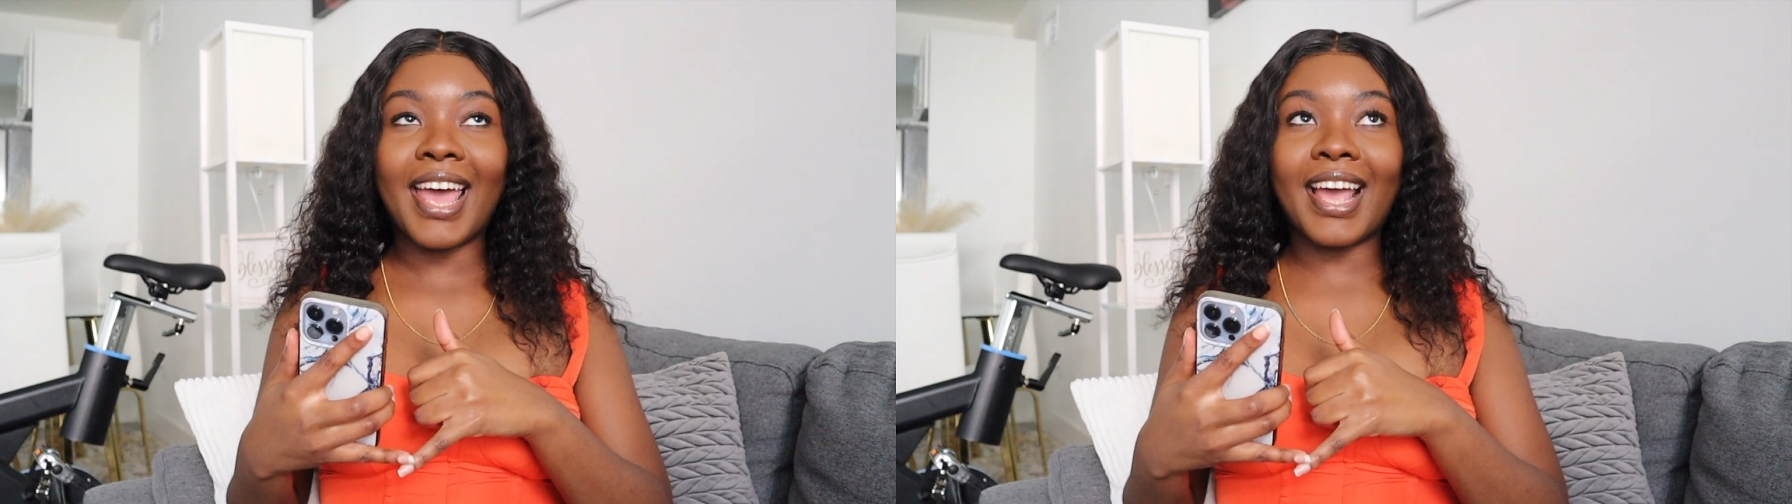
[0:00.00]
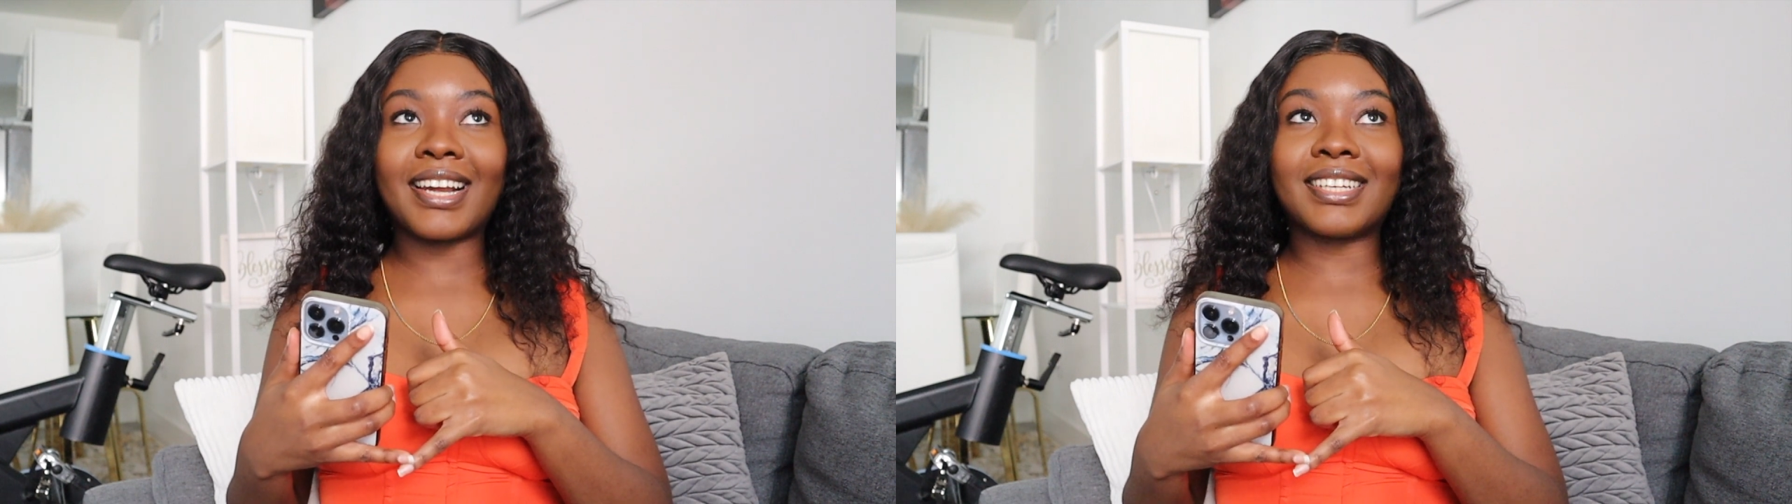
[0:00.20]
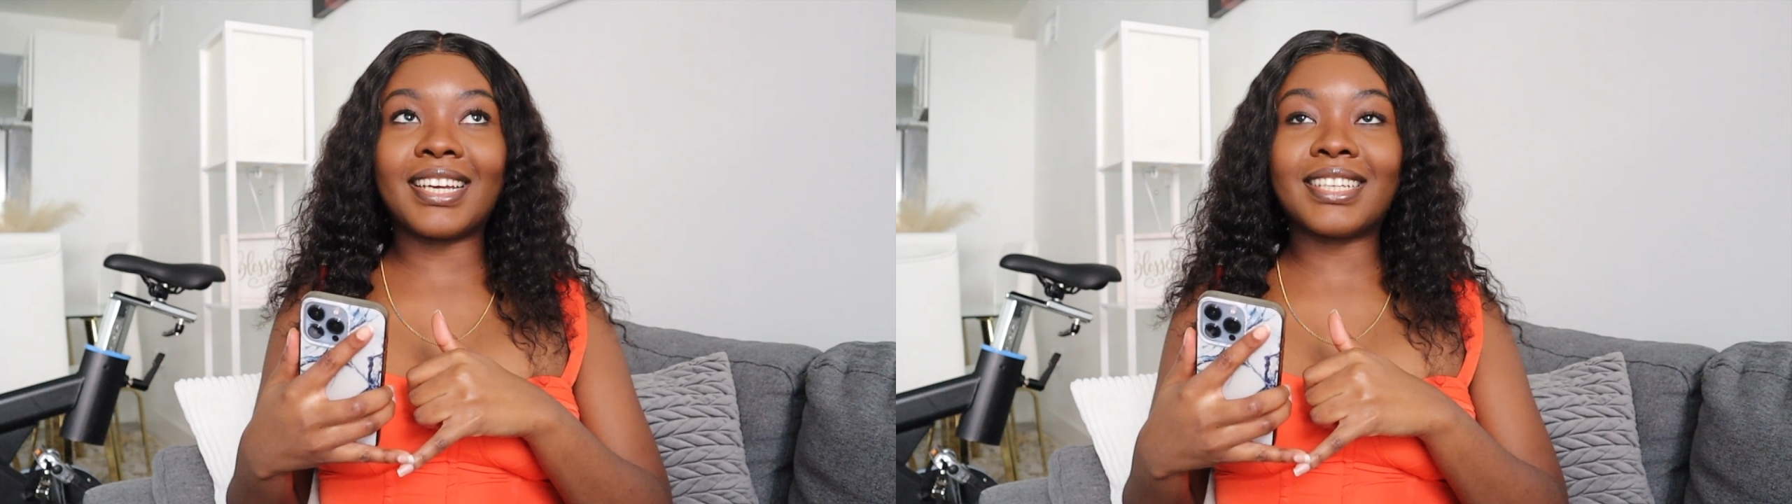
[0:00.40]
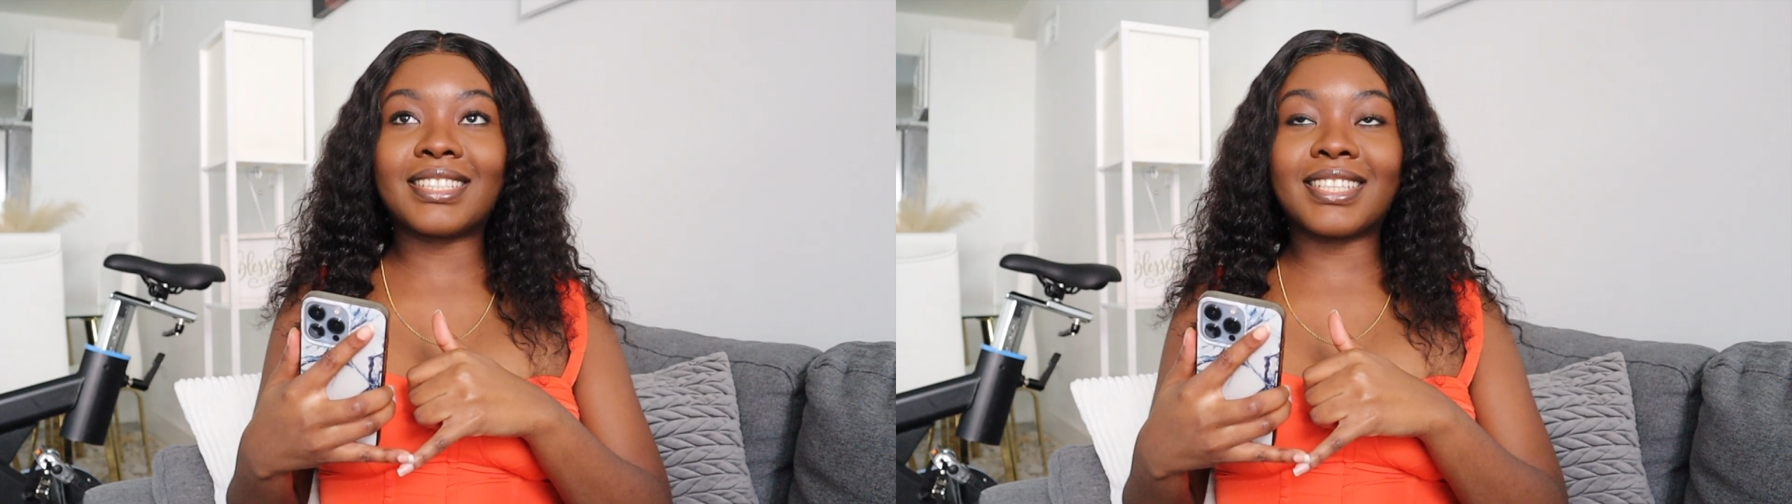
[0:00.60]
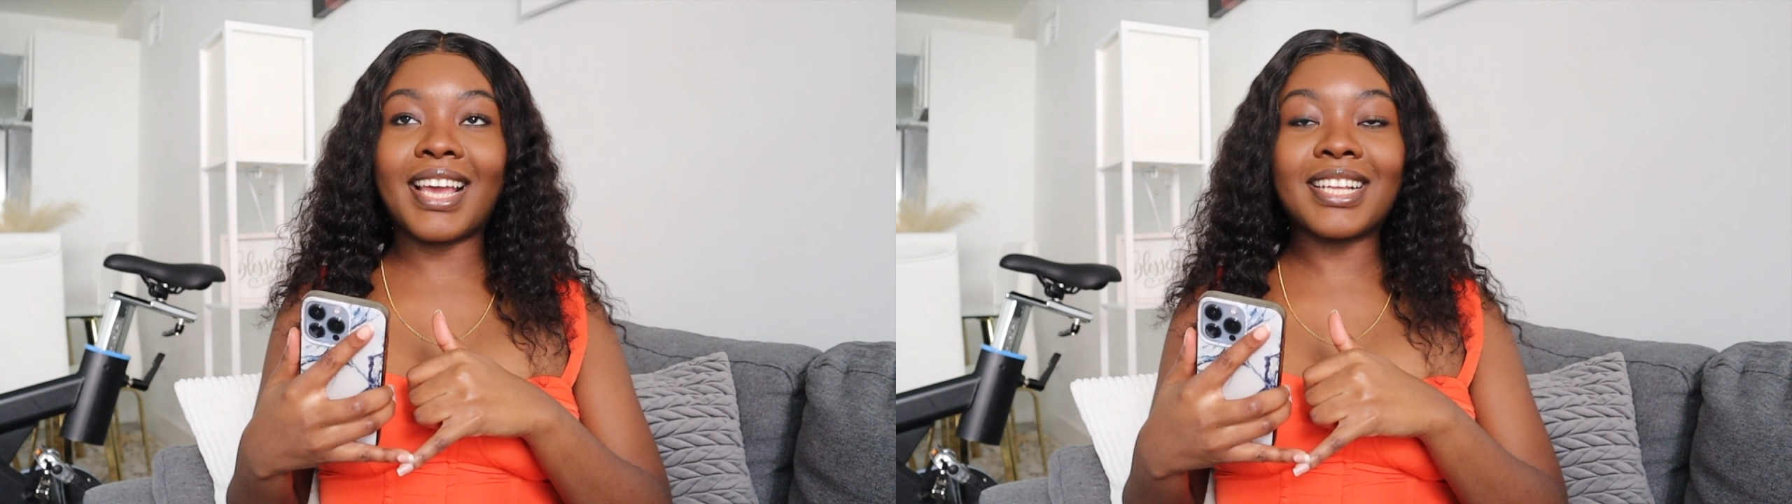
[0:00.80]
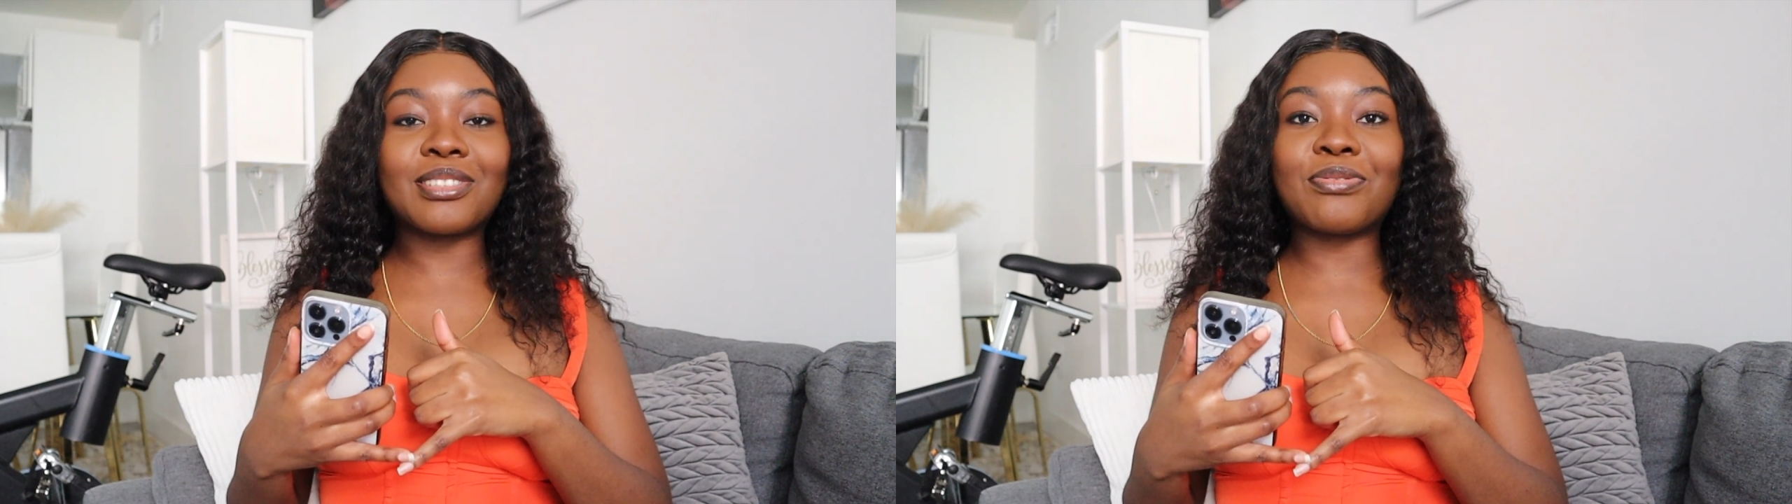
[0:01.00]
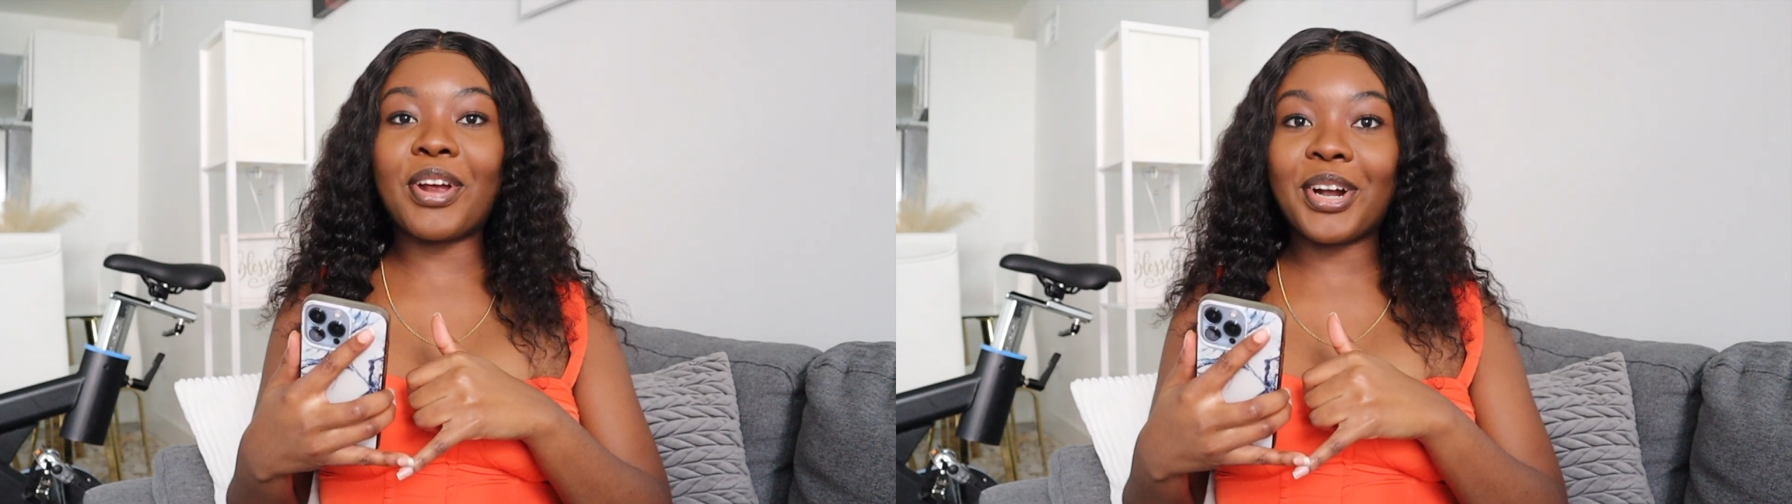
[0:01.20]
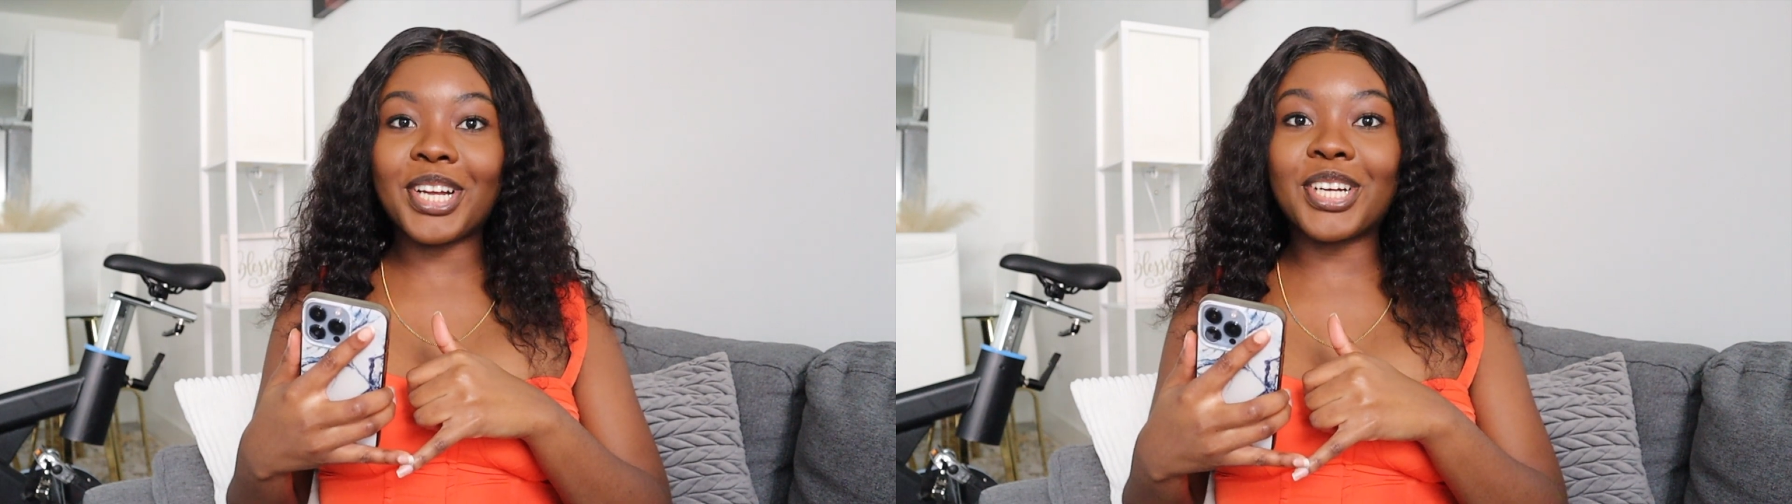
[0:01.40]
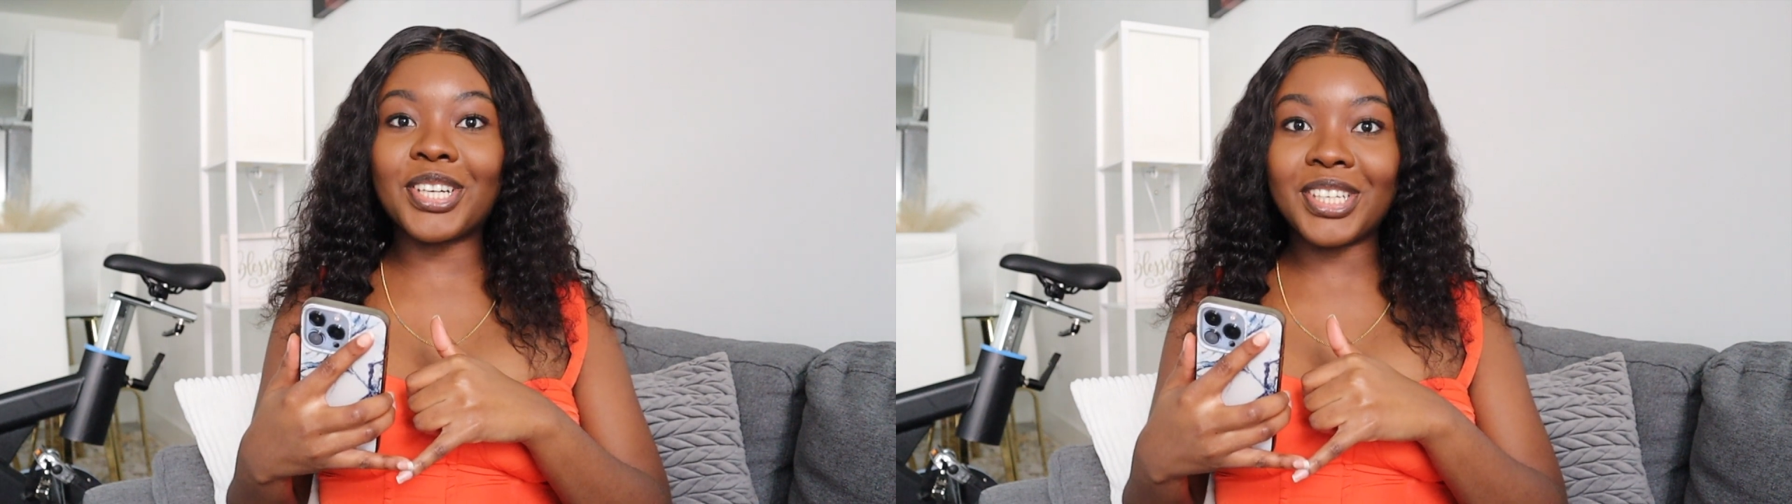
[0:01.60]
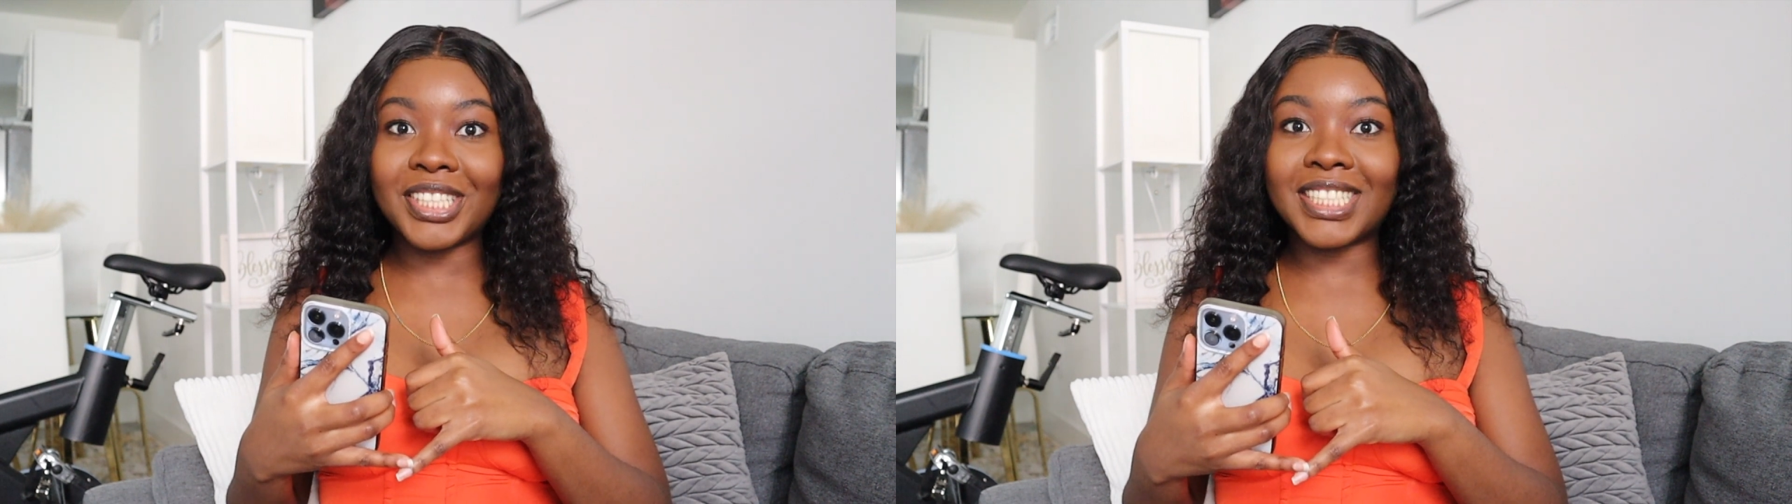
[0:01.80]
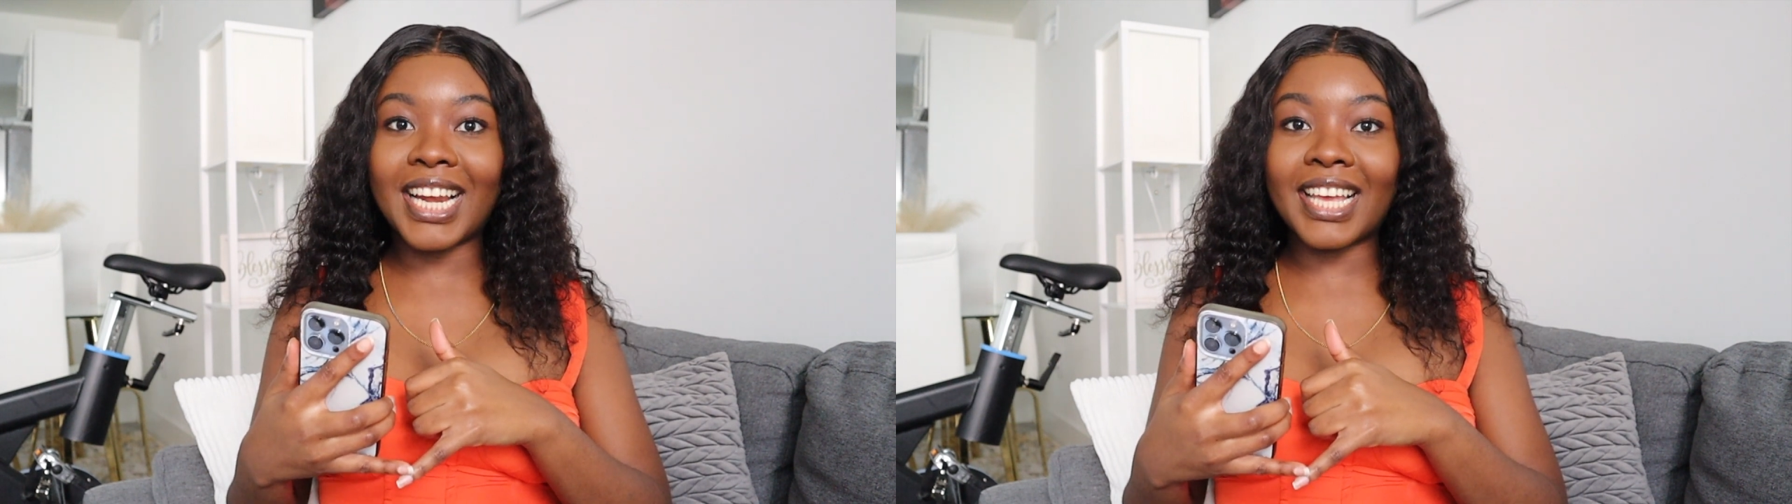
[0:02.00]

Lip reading: and it's very good.